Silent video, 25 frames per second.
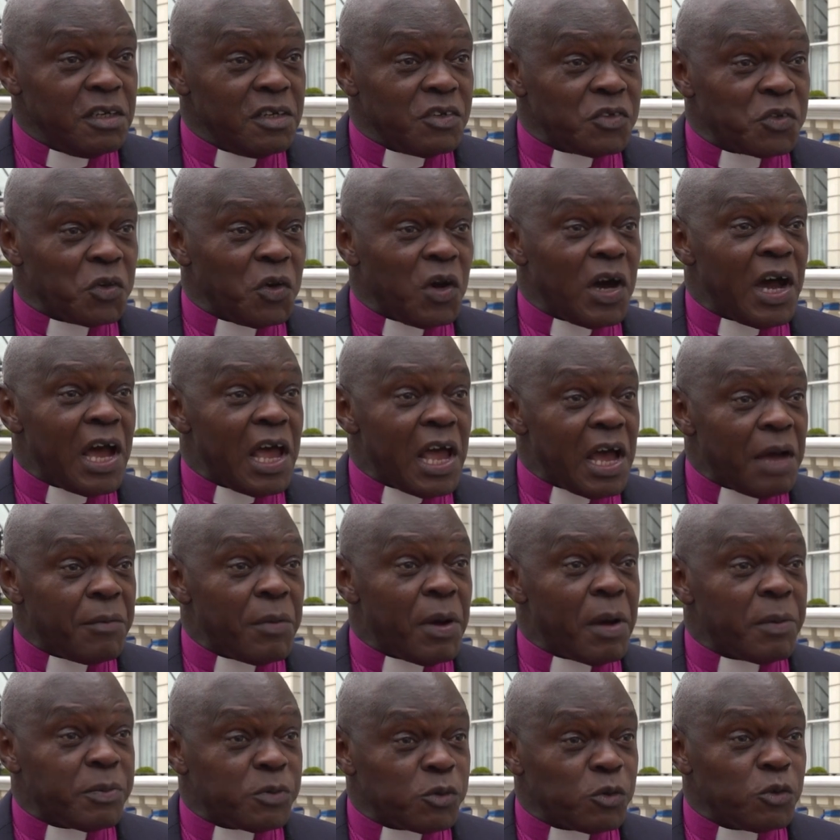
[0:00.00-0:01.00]
So I am
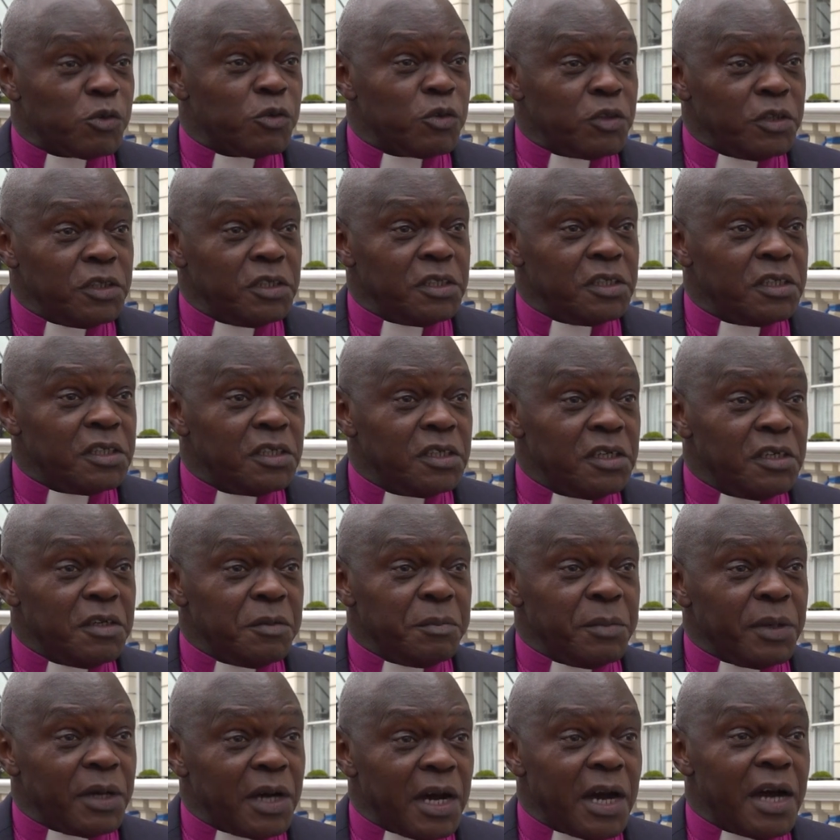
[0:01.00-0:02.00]
absolutely
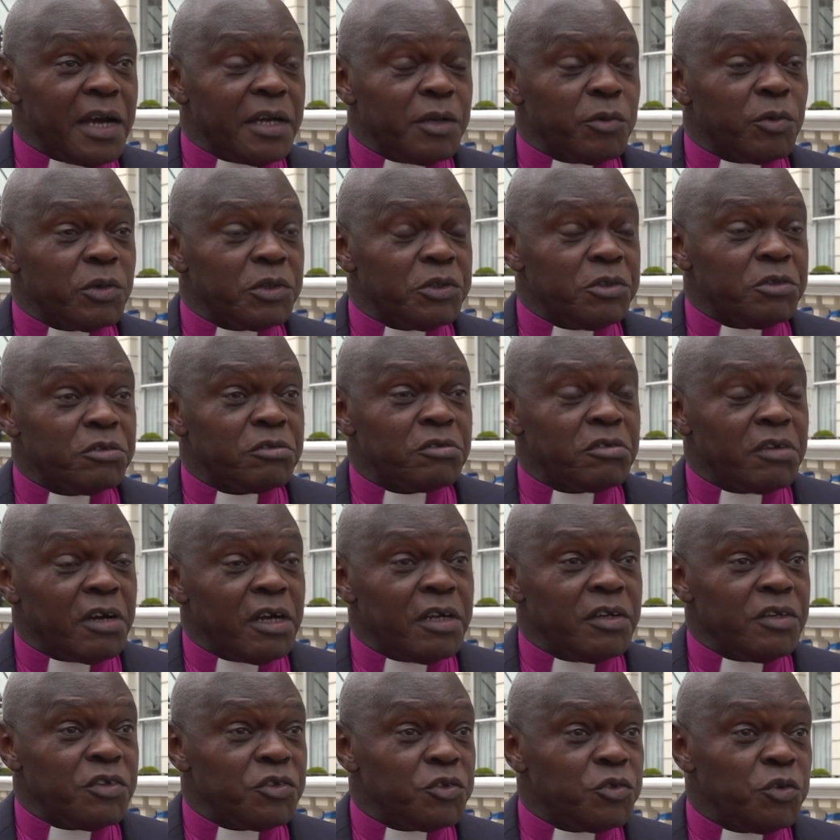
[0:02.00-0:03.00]
behind what
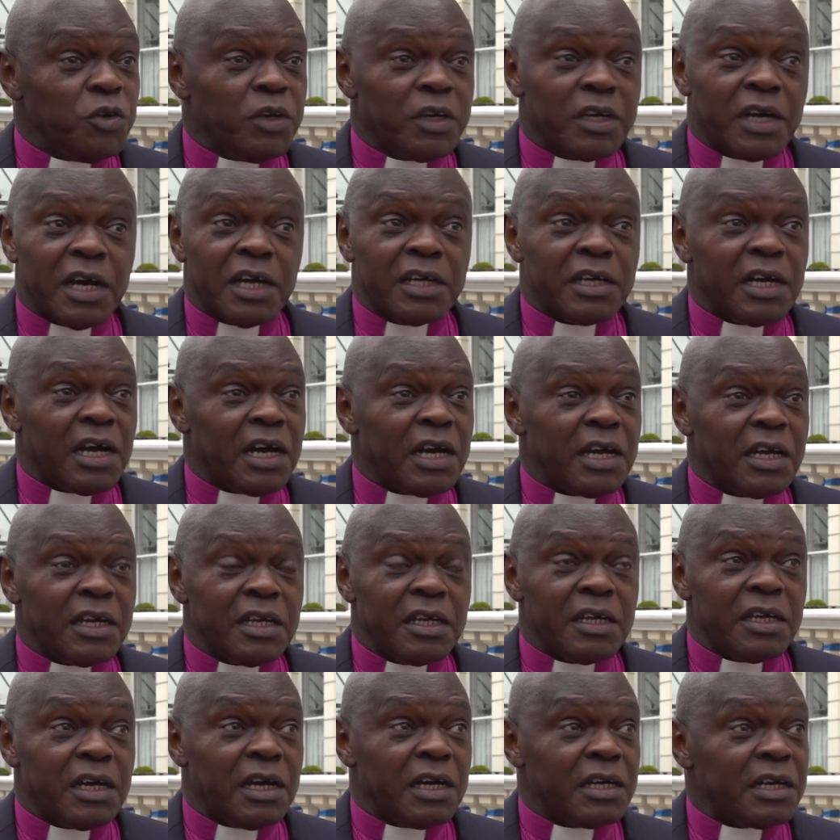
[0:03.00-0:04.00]
Ukraine is doing, and
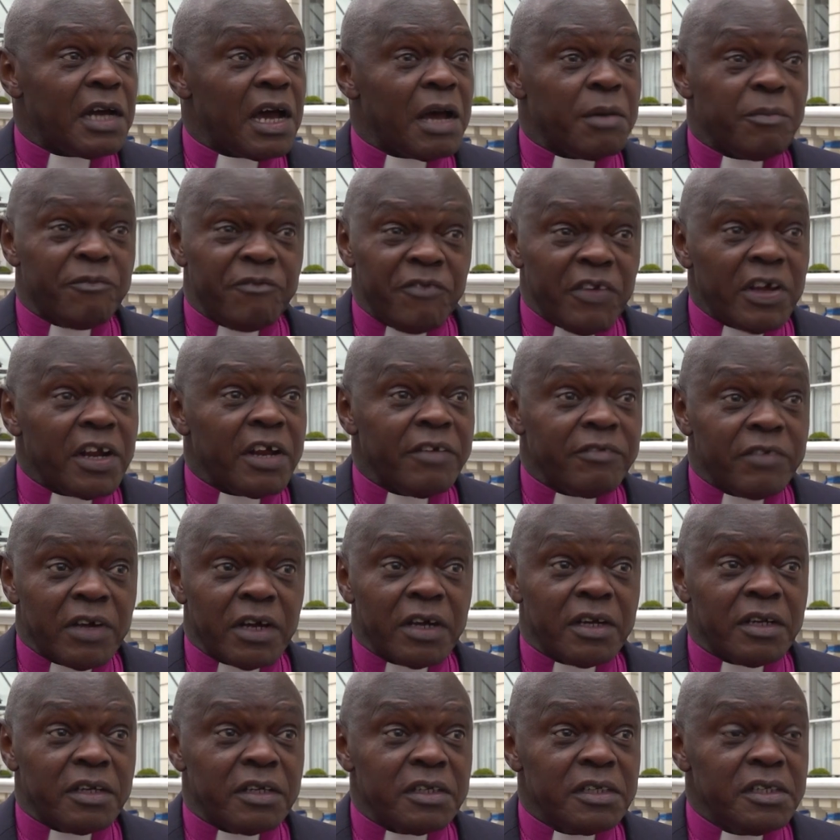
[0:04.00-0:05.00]
I'm very,
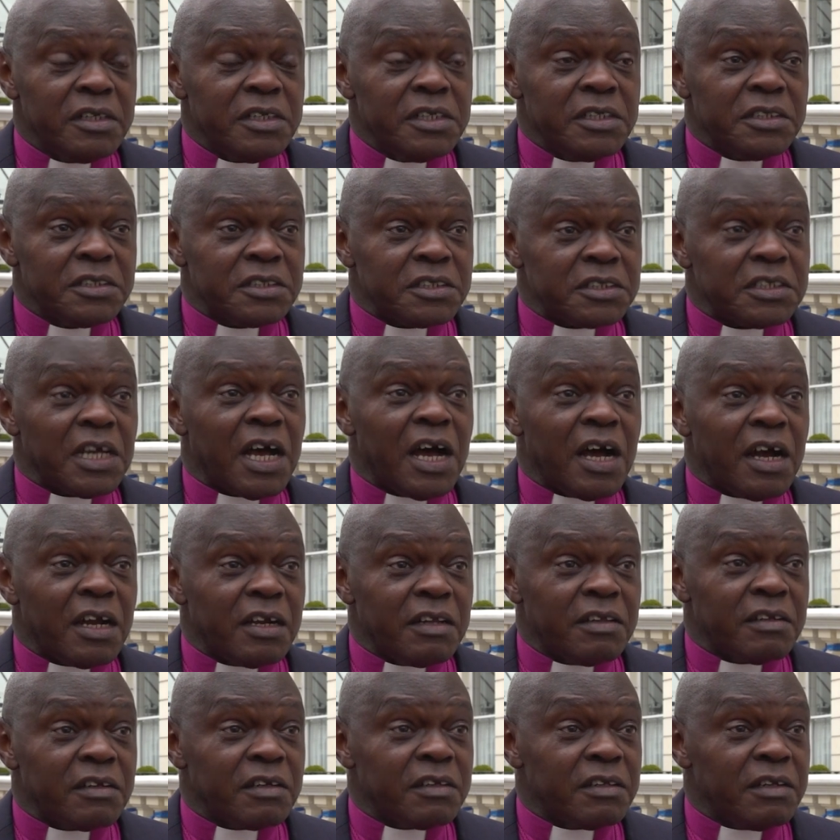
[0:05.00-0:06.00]
very sad
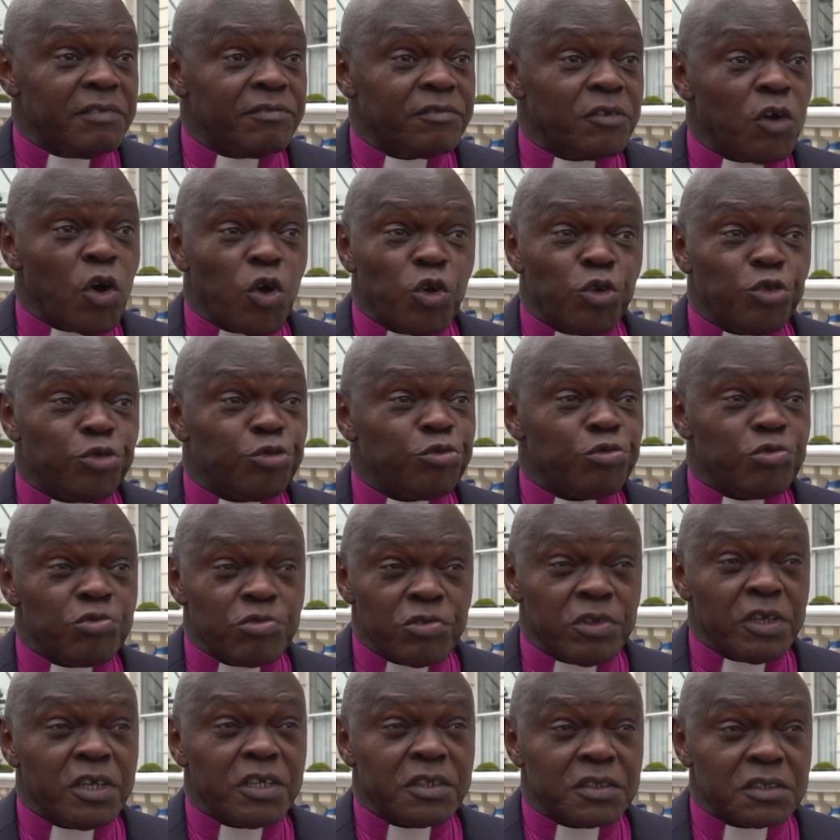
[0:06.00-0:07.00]
that they've gone through
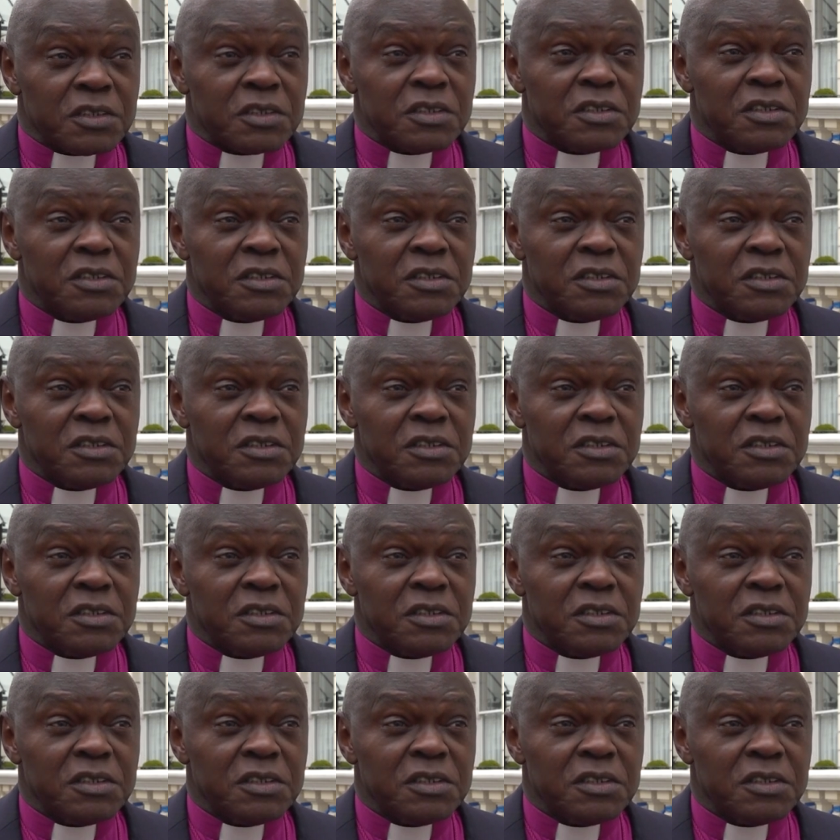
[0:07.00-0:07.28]
this.